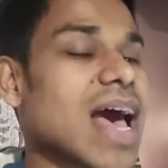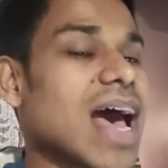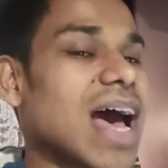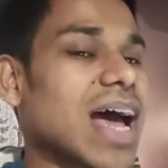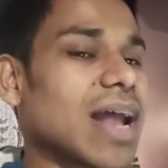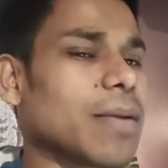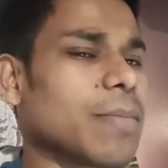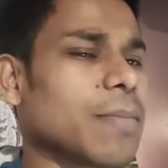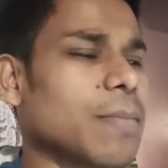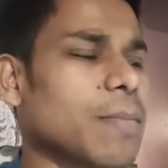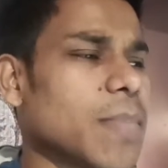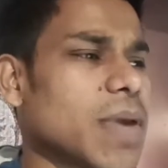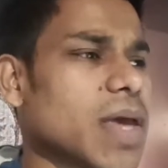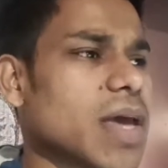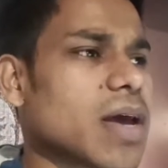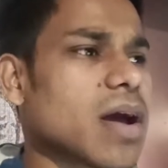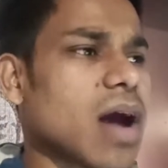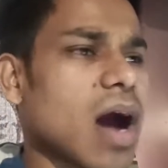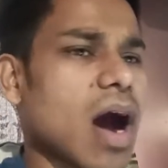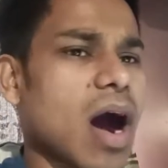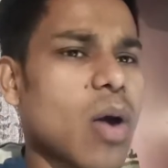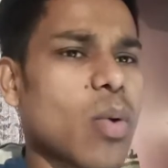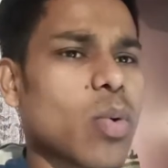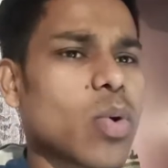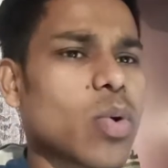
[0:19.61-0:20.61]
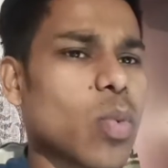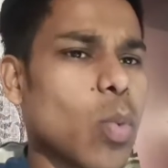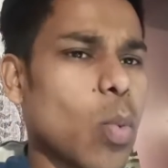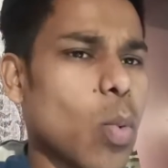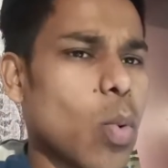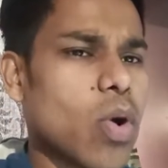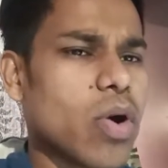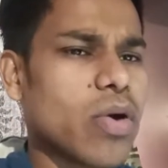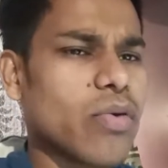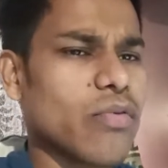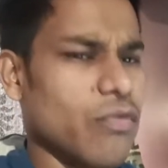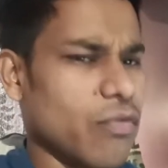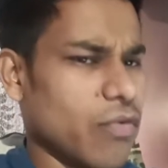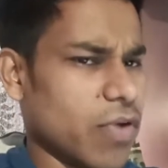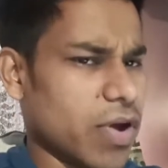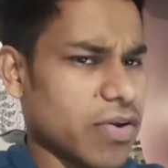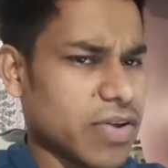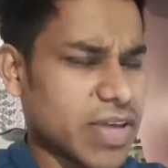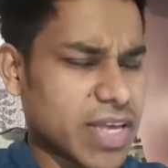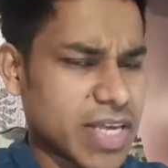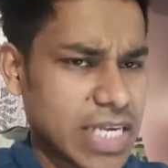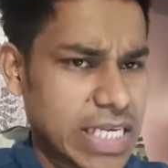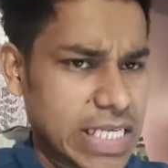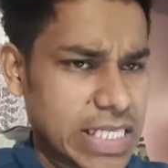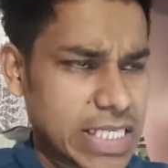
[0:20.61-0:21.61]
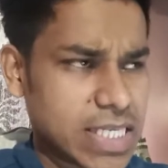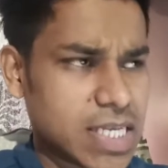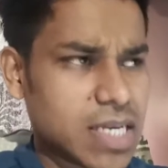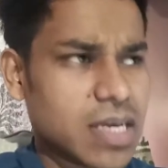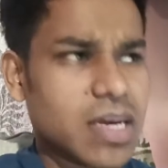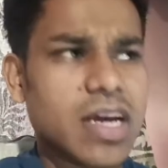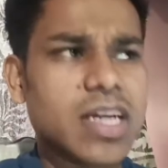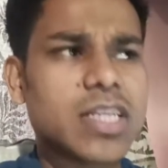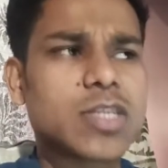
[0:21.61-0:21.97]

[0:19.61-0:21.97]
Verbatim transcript: and make our work very easy.